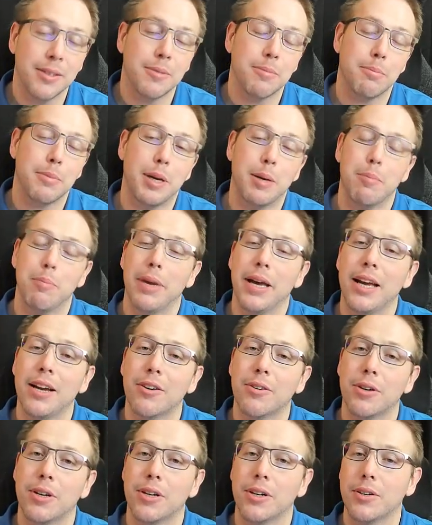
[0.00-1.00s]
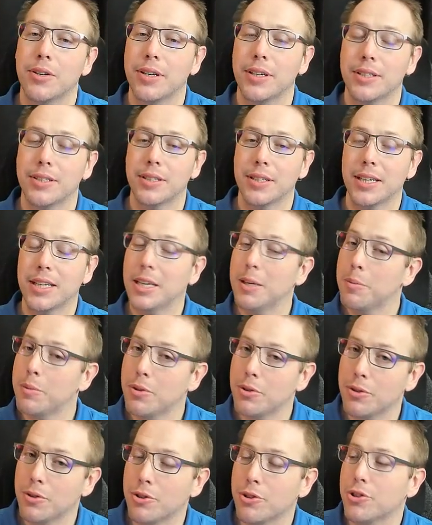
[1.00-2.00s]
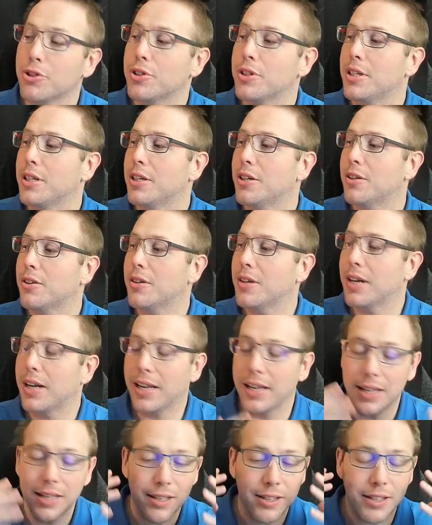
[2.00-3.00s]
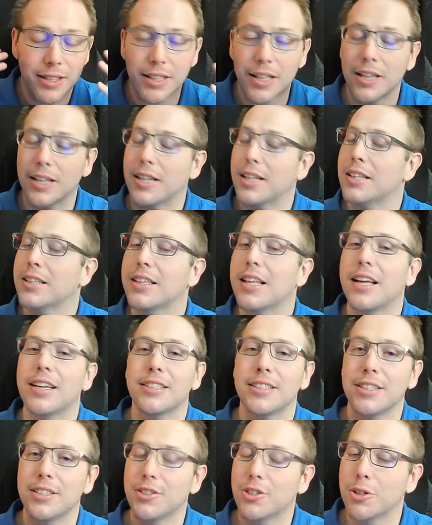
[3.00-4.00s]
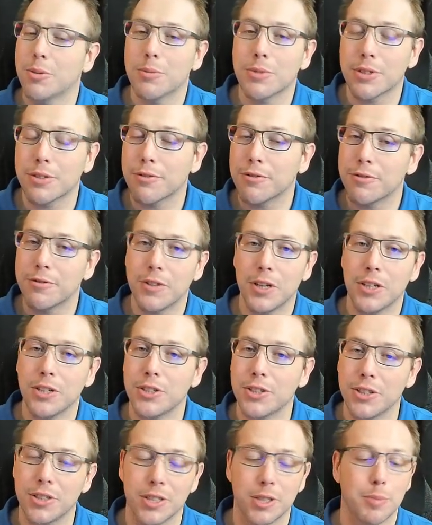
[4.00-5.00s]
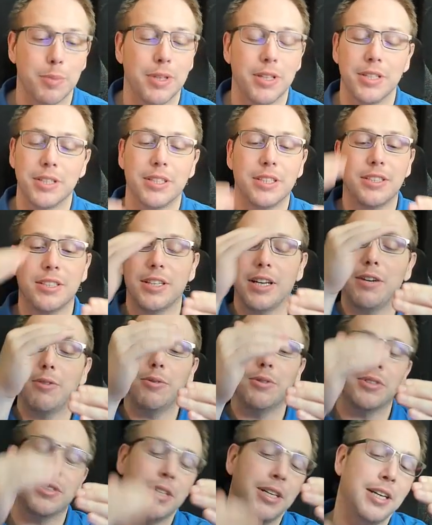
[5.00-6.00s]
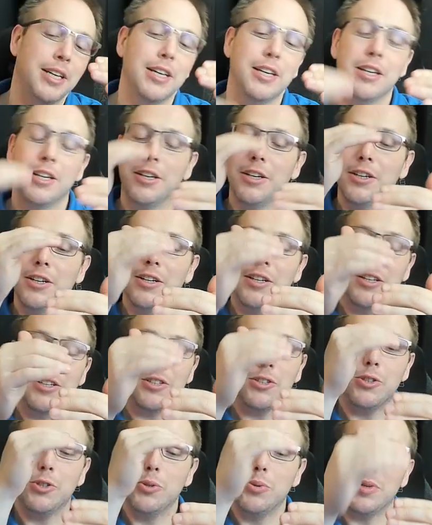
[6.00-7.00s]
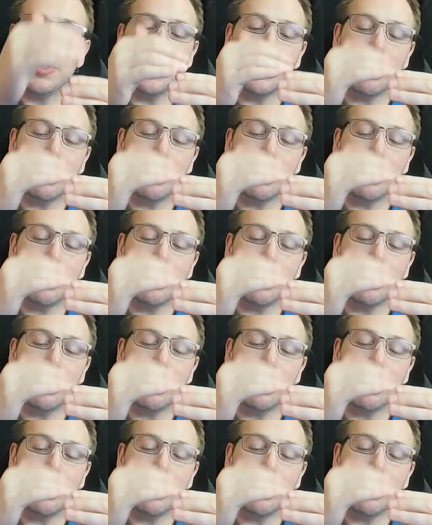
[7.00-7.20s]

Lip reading: My background as a chemical engineer, I thought a lot in terms of functions because as I was doing the